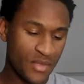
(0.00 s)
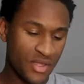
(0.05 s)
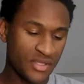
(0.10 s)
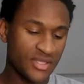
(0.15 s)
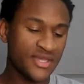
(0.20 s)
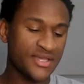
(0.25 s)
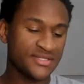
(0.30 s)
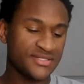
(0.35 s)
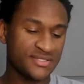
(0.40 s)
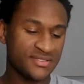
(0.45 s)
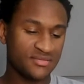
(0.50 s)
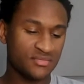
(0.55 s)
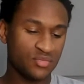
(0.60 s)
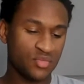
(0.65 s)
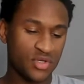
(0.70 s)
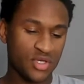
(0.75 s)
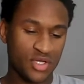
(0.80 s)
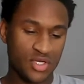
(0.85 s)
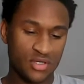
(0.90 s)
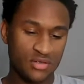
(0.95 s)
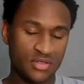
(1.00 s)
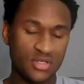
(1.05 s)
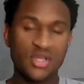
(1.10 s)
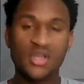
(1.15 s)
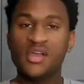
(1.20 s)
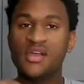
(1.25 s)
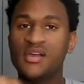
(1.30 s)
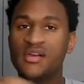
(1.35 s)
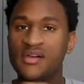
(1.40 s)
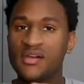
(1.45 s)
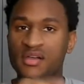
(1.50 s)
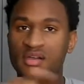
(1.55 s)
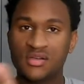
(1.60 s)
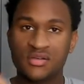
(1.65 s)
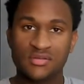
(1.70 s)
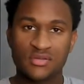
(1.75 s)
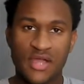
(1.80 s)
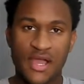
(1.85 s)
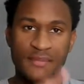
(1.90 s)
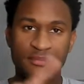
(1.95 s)
Yes, well,
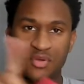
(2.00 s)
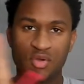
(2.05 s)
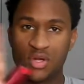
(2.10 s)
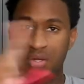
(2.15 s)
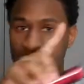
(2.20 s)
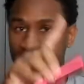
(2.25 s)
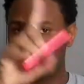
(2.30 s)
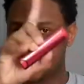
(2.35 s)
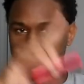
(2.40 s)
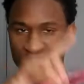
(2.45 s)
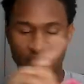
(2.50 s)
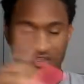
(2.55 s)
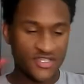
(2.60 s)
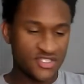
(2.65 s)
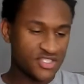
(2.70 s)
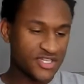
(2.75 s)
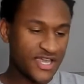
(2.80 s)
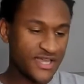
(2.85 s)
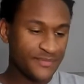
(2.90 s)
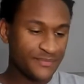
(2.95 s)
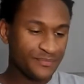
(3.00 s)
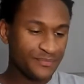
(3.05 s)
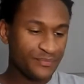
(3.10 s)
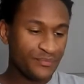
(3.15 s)
I'm going to put the screenshot.